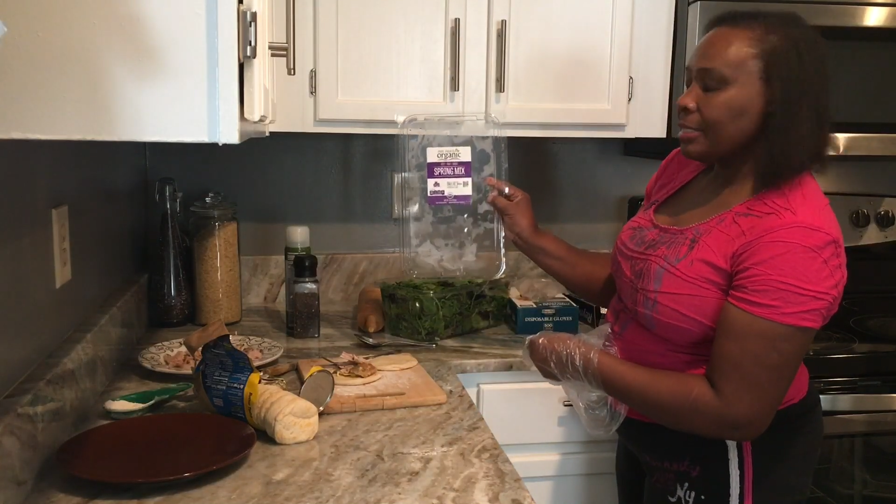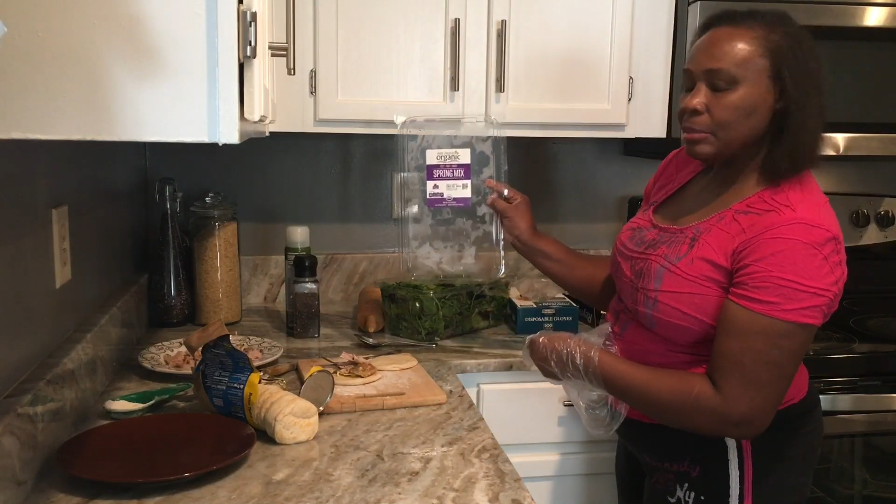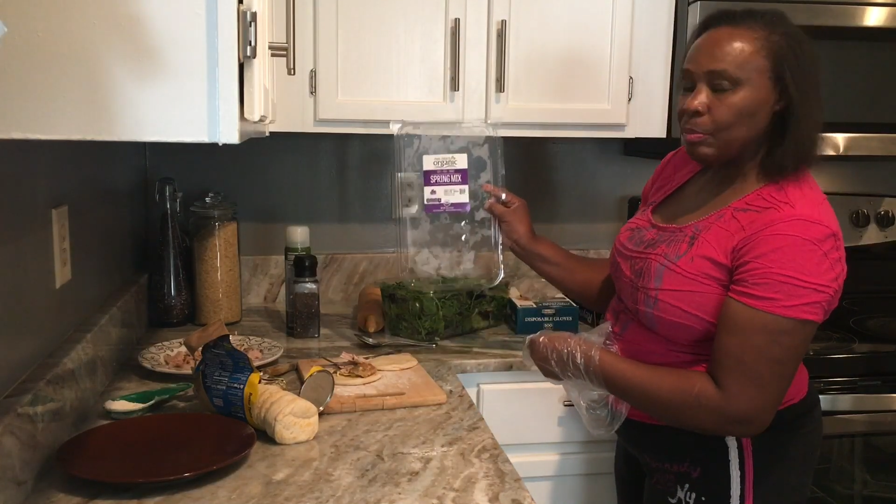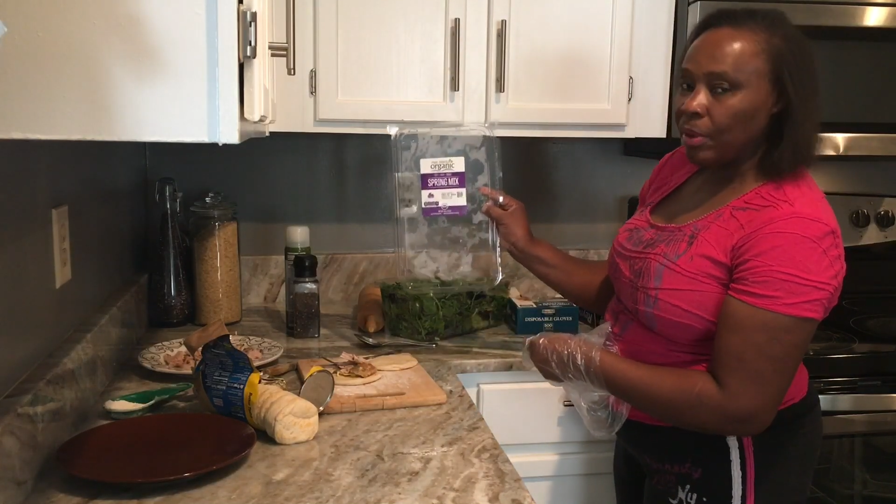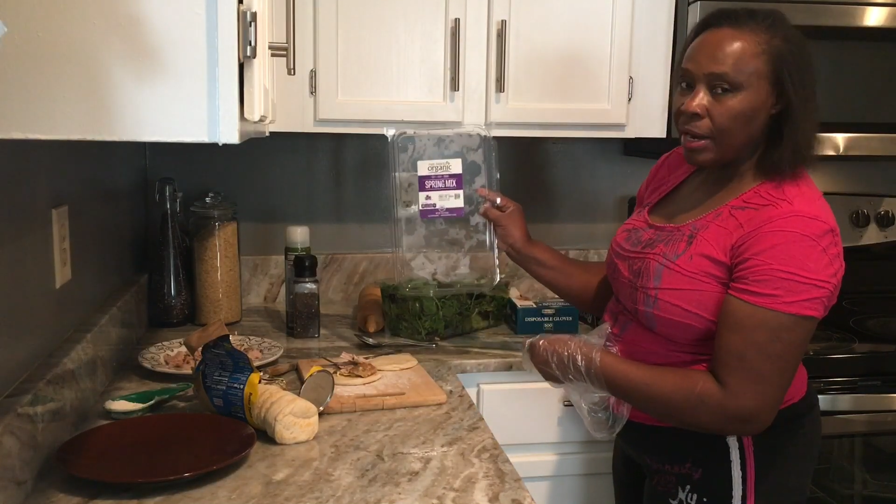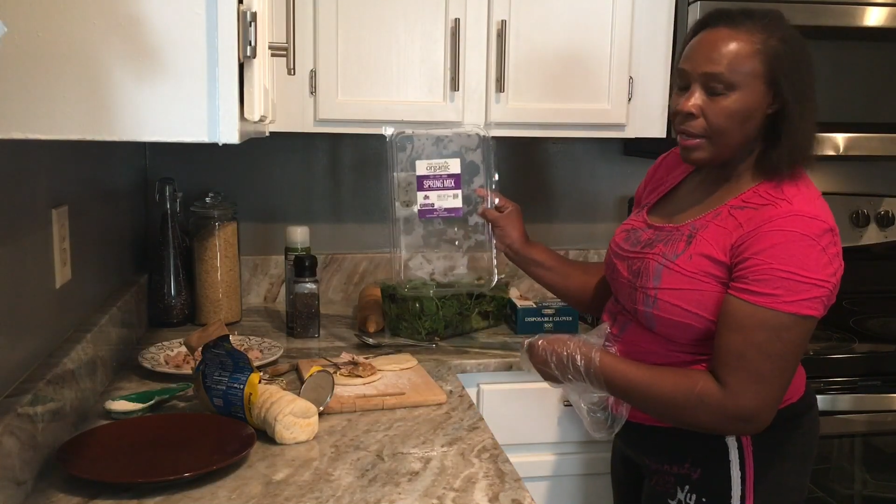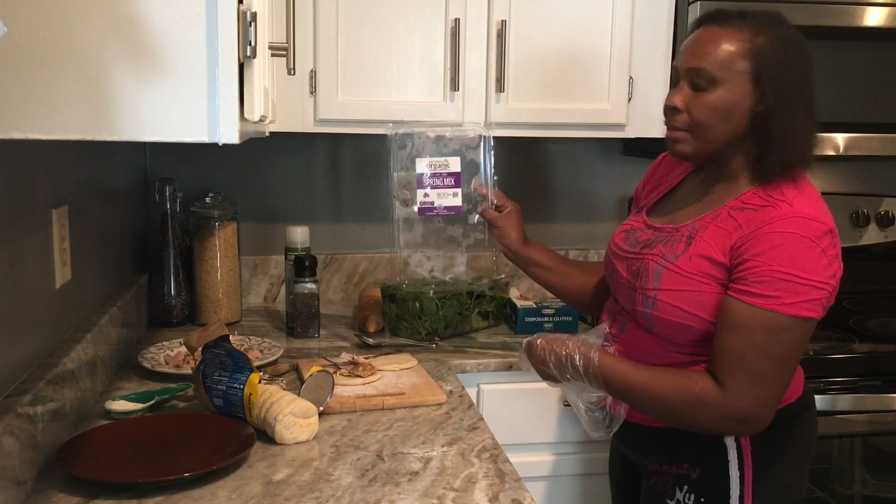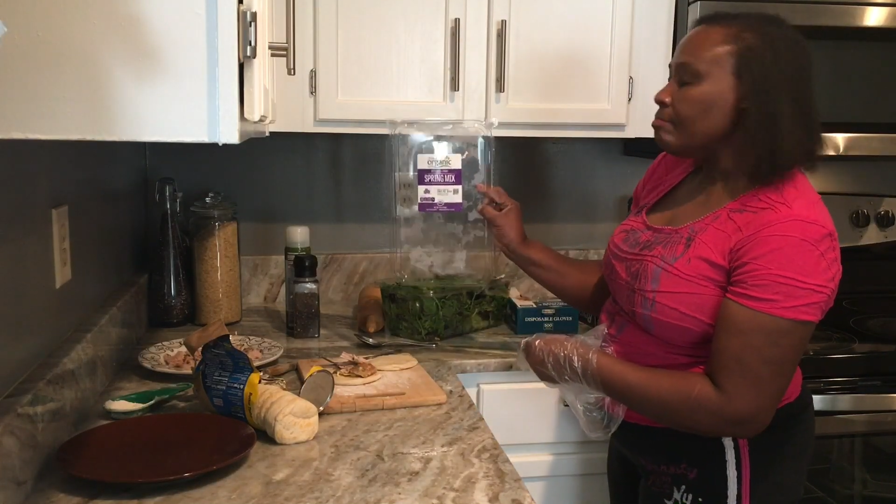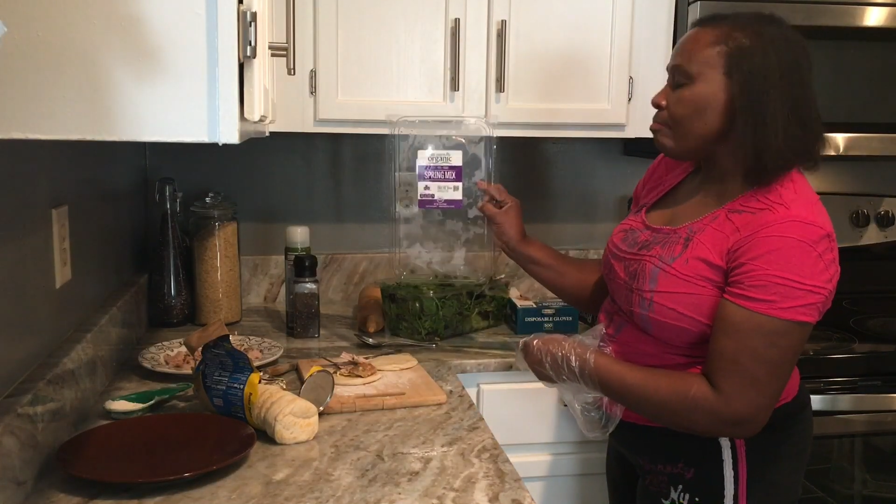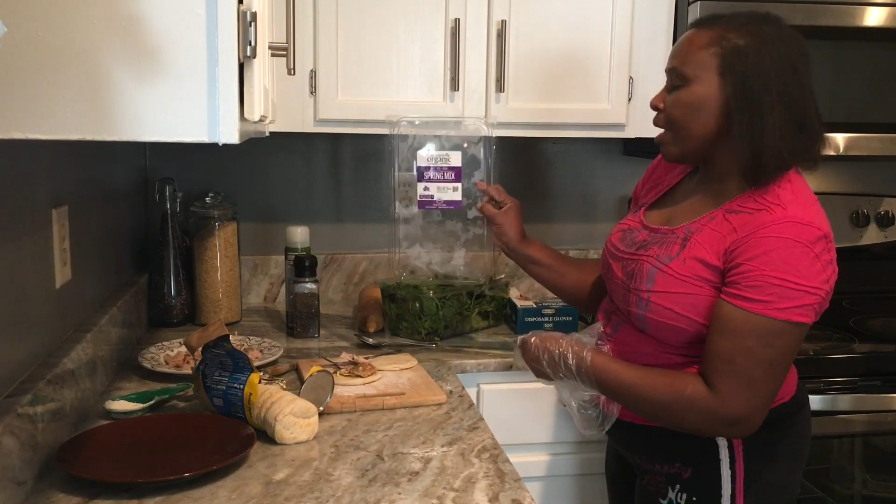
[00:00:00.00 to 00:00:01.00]

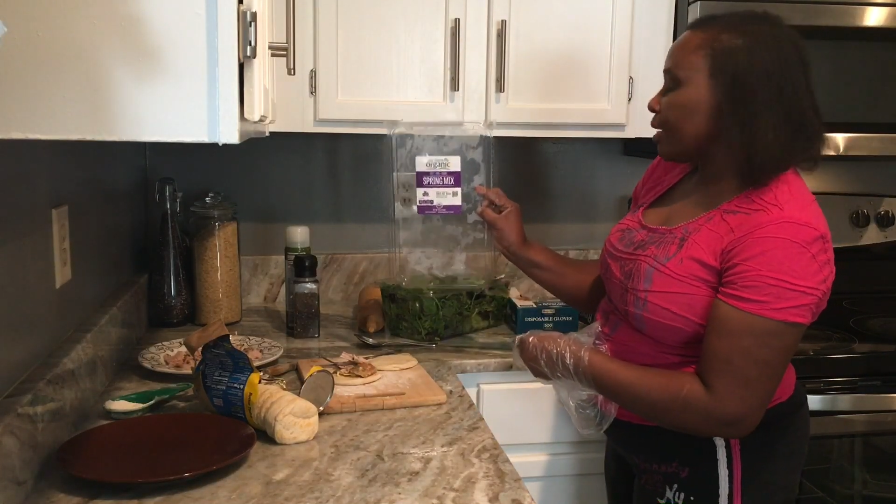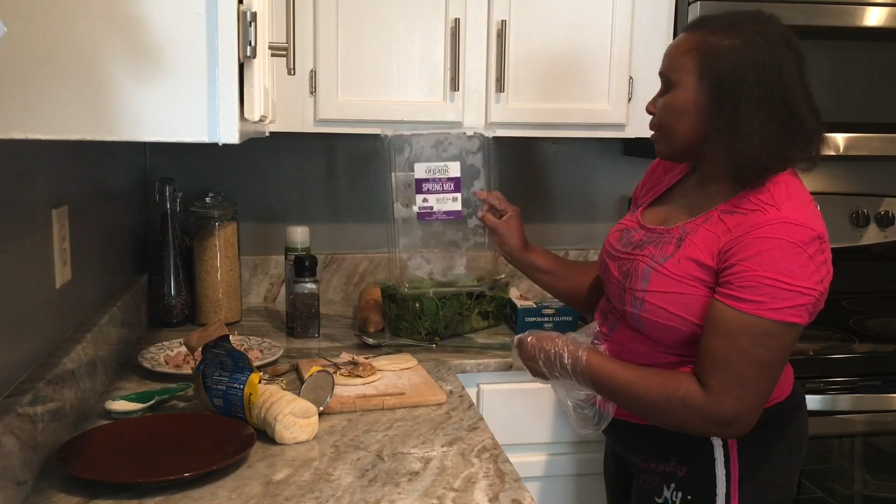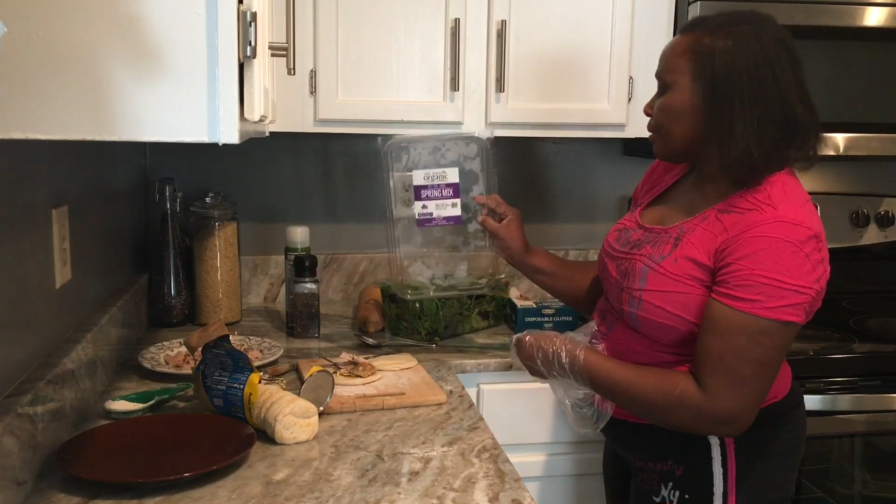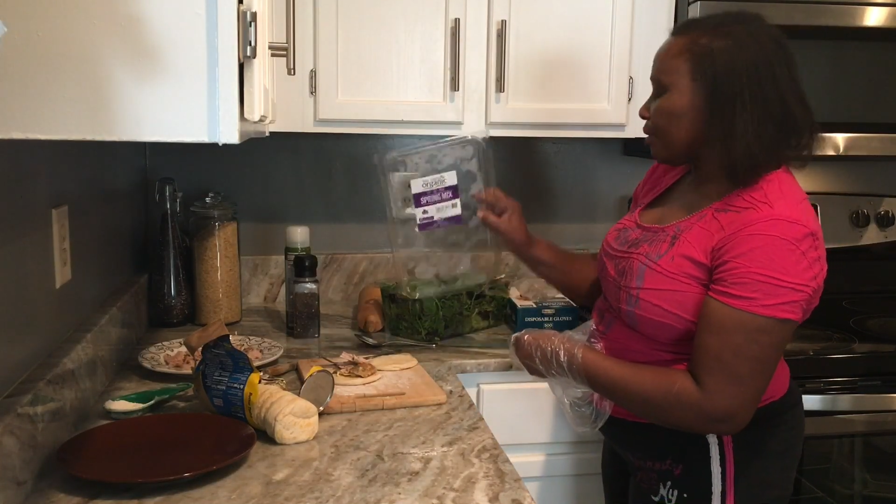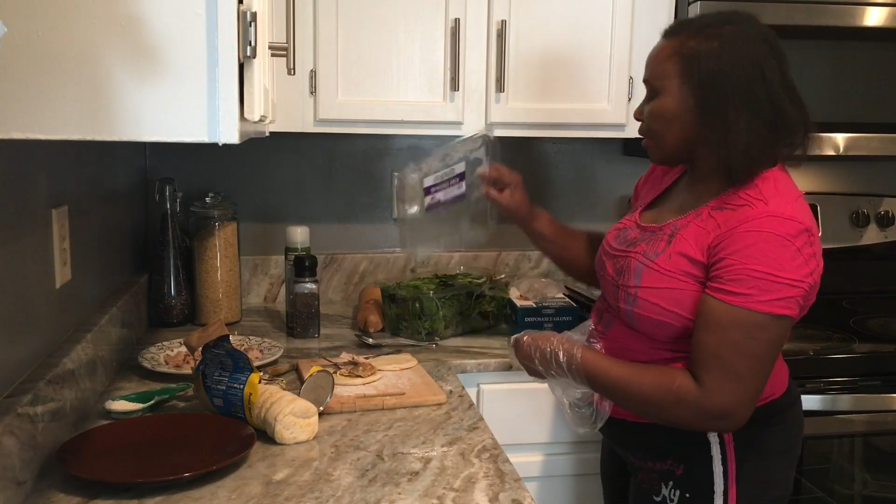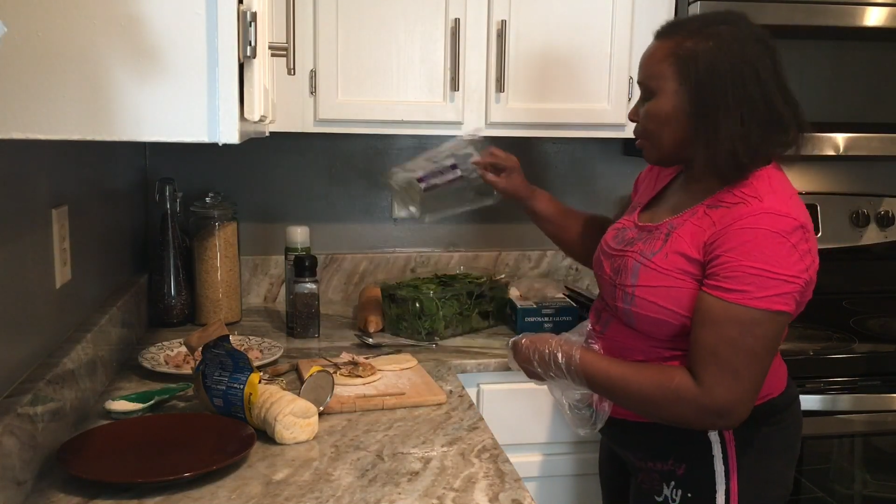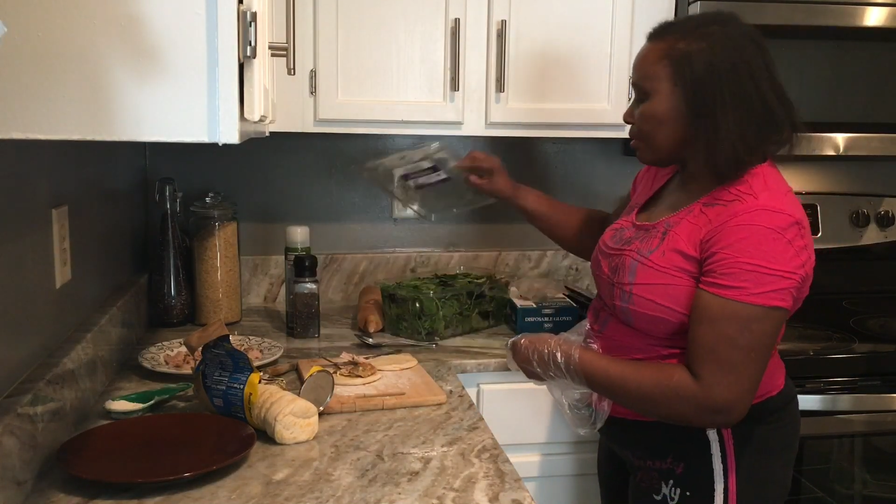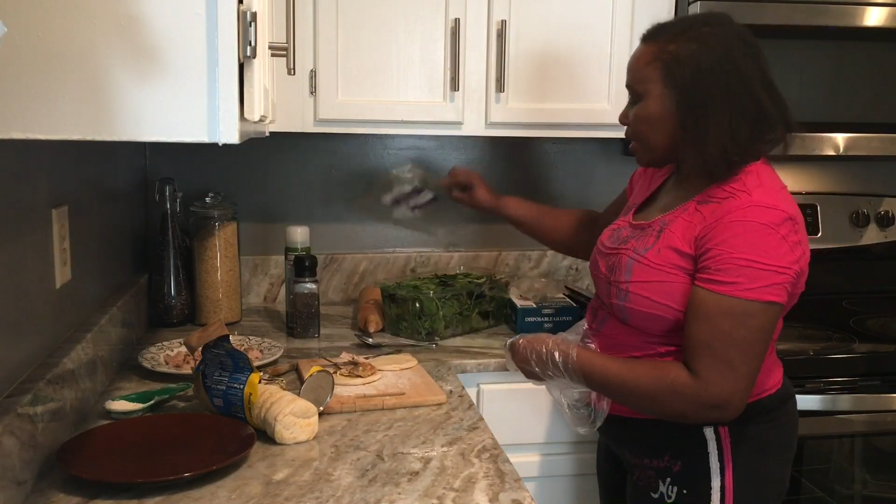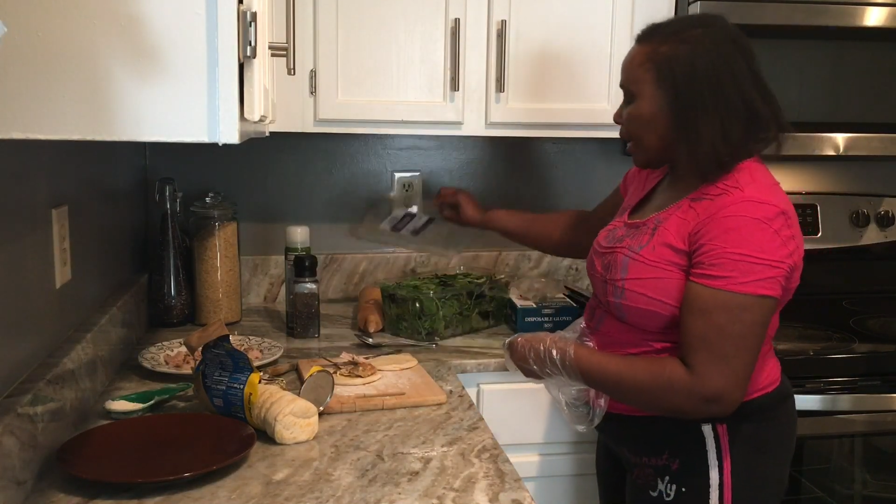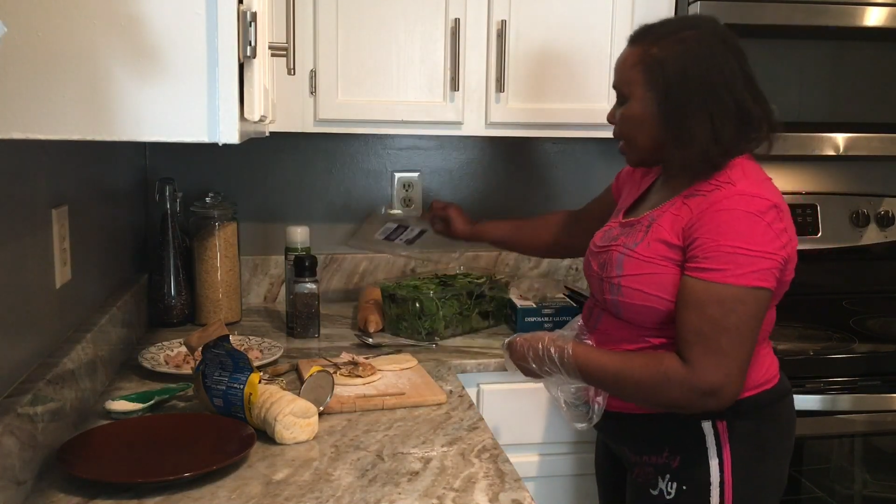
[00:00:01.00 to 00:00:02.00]
spring mix. You can
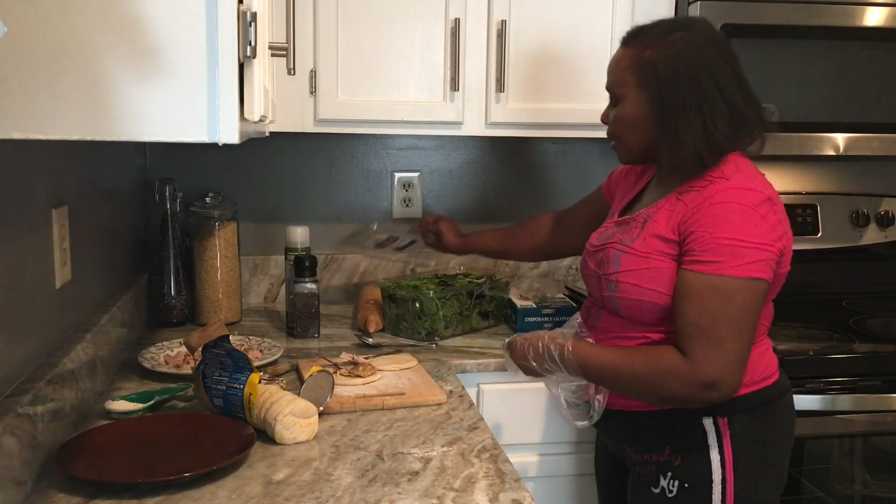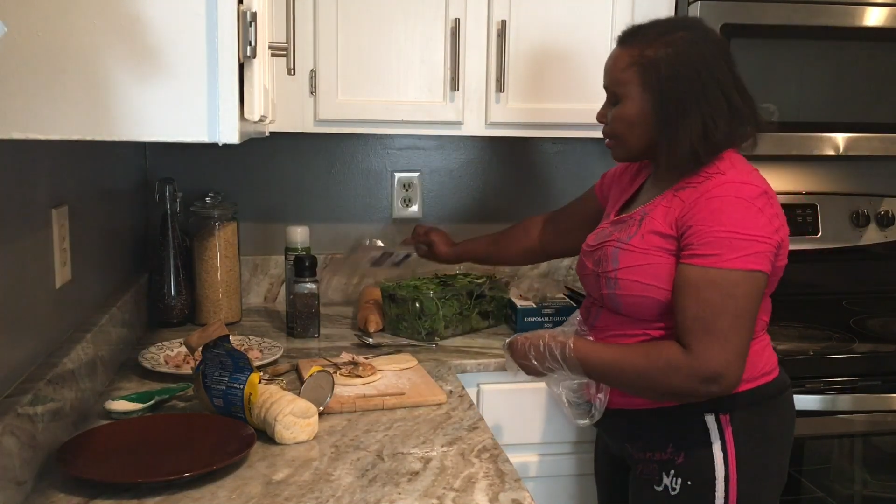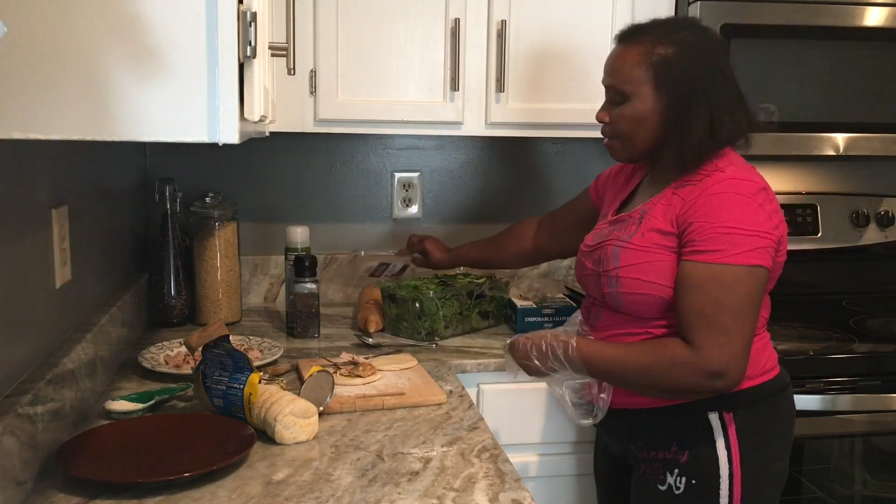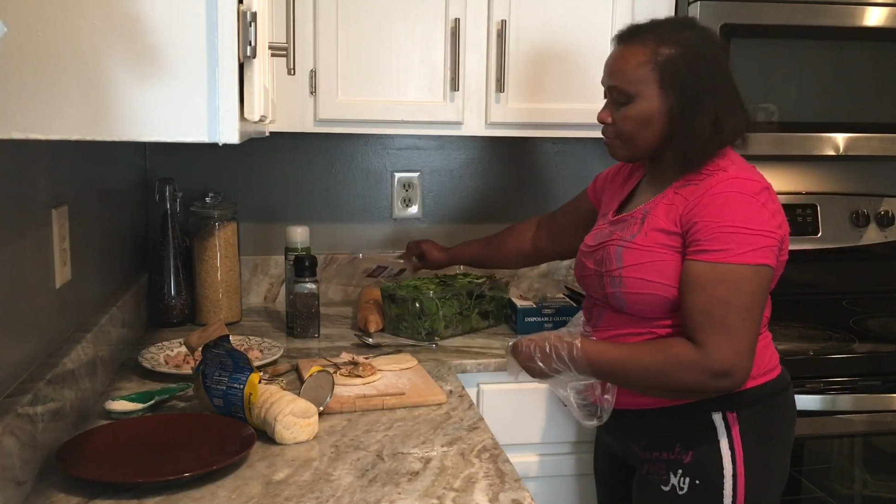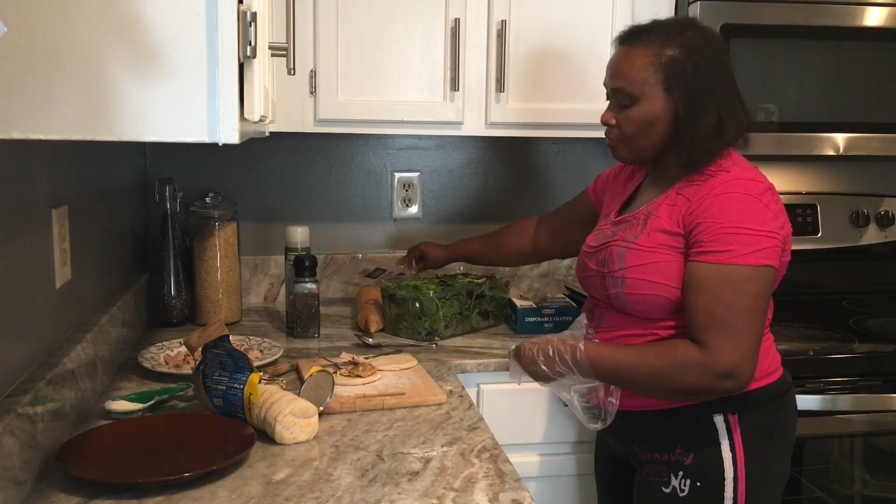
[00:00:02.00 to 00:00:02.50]
use any soft